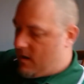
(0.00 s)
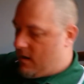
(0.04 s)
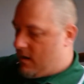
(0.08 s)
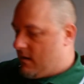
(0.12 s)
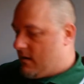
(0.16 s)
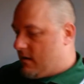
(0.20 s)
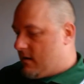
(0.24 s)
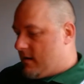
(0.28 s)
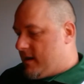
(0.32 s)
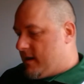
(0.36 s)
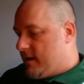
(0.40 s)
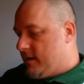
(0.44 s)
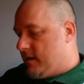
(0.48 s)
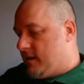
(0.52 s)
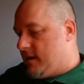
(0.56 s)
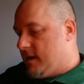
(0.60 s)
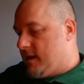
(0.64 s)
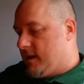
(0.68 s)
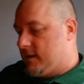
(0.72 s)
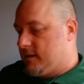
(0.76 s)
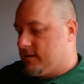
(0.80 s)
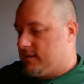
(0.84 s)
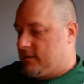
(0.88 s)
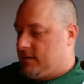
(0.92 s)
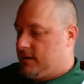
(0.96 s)
All right,
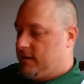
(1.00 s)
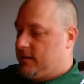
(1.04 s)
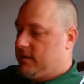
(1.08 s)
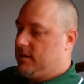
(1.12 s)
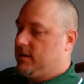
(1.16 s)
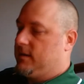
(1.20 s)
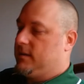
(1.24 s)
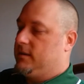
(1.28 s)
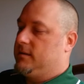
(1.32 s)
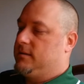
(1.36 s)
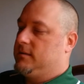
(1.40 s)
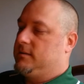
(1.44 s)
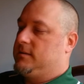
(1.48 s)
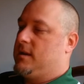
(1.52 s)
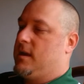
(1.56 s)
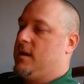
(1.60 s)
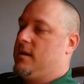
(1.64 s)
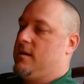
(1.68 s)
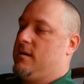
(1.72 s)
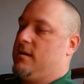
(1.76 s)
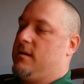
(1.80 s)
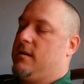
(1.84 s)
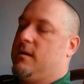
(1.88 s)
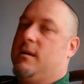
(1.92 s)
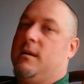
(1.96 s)
next is
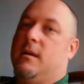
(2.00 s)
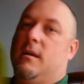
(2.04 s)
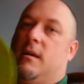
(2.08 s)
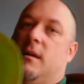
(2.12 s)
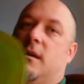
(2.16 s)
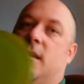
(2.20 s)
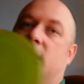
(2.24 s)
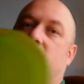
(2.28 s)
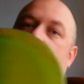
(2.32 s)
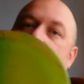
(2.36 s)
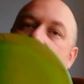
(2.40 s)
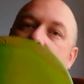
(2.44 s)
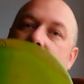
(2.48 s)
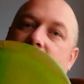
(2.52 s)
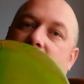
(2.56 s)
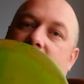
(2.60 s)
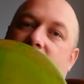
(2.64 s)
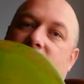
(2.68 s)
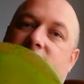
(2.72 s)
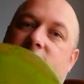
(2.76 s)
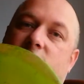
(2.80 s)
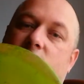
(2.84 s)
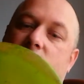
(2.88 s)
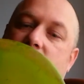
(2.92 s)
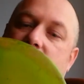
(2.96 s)
my
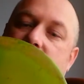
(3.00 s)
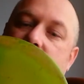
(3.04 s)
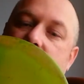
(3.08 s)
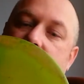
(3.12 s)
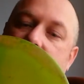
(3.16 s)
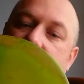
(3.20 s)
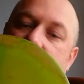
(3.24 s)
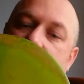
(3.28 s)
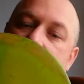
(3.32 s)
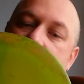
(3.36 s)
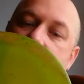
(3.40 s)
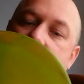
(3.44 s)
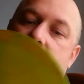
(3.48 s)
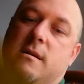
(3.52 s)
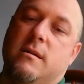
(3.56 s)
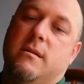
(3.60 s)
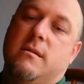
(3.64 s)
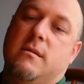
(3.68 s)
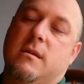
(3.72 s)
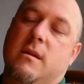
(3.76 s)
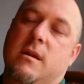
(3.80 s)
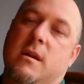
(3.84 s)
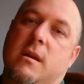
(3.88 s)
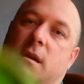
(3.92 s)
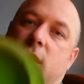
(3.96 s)
420,
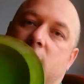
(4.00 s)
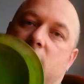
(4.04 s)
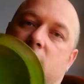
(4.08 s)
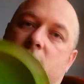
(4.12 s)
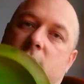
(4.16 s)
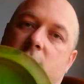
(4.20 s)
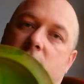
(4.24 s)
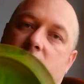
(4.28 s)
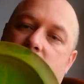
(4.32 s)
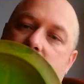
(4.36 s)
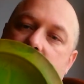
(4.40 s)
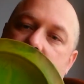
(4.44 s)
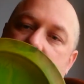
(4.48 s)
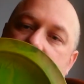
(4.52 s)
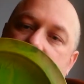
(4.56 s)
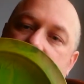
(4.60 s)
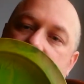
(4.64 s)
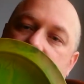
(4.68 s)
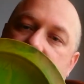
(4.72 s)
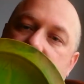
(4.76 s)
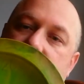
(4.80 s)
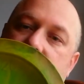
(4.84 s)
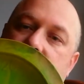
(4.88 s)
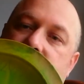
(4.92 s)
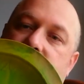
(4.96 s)

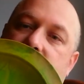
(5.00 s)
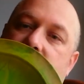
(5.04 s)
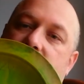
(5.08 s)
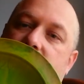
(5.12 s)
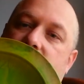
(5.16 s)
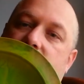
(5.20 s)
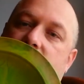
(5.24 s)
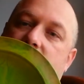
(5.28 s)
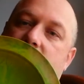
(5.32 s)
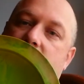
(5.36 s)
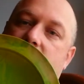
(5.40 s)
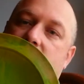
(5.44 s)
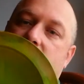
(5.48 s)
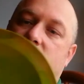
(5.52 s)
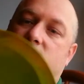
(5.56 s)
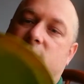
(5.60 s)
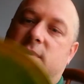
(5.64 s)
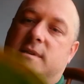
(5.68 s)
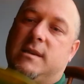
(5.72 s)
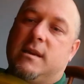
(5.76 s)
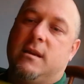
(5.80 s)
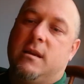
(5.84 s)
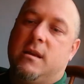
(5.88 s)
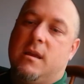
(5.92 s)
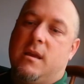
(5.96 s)
165
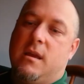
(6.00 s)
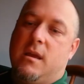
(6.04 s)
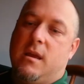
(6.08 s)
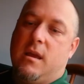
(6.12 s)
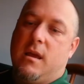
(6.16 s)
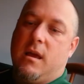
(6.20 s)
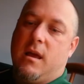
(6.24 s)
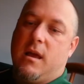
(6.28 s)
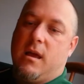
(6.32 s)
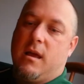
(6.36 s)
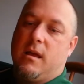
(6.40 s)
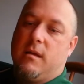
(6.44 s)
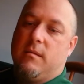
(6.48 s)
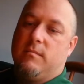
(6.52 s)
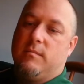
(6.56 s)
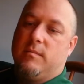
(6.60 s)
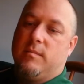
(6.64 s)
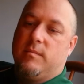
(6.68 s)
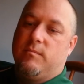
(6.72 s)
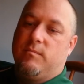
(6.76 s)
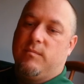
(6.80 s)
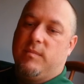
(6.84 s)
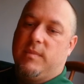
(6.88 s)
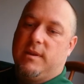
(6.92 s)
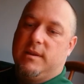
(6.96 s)
grams.
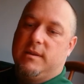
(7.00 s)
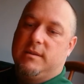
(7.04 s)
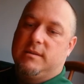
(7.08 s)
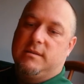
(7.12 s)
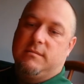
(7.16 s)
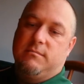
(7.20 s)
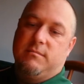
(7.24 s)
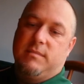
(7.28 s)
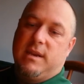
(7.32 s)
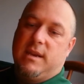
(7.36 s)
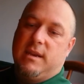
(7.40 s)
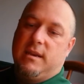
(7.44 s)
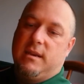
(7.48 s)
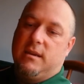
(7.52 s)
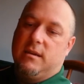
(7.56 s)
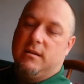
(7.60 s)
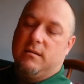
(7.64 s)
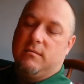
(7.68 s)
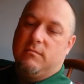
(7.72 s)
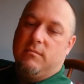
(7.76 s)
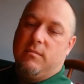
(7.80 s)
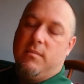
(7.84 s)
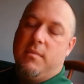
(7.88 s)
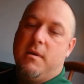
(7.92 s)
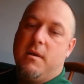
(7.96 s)
It is the
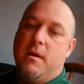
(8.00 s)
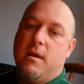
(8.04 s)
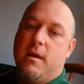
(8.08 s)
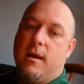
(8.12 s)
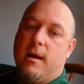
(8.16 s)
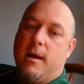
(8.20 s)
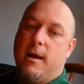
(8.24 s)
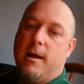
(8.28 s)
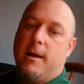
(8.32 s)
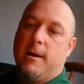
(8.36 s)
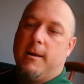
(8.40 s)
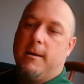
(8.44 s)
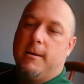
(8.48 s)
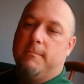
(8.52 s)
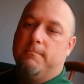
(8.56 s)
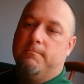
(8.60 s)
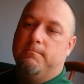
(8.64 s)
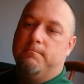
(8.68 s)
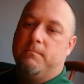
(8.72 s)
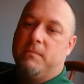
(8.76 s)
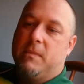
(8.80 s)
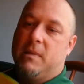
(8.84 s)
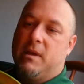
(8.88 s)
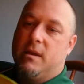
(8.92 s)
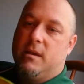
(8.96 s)
medium.
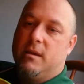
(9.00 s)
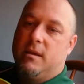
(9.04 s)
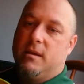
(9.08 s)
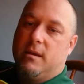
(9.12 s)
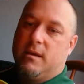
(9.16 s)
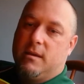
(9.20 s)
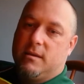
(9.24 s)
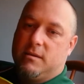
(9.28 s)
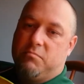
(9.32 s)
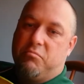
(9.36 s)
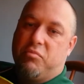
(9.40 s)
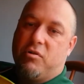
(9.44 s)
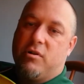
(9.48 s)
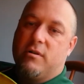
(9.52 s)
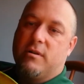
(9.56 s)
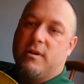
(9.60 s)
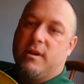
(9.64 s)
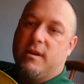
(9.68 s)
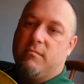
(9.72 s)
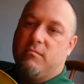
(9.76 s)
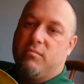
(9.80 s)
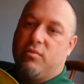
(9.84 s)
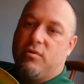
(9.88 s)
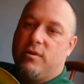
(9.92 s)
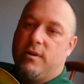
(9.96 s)
It's broke
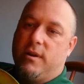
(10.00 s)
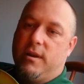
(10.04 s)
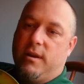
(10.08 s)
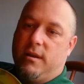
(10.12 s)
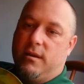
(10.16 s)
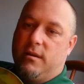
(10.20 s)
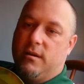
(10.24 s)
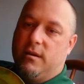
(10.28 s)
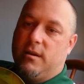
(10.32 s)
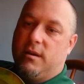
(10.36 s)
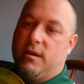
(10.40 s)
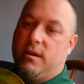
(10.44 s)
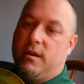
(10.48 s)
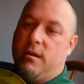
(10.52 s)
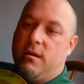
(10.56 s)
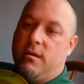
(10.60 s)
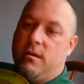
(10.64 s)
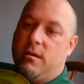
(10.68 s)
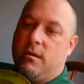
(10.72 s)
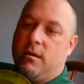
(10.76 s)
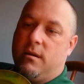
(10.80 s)
in pretty good,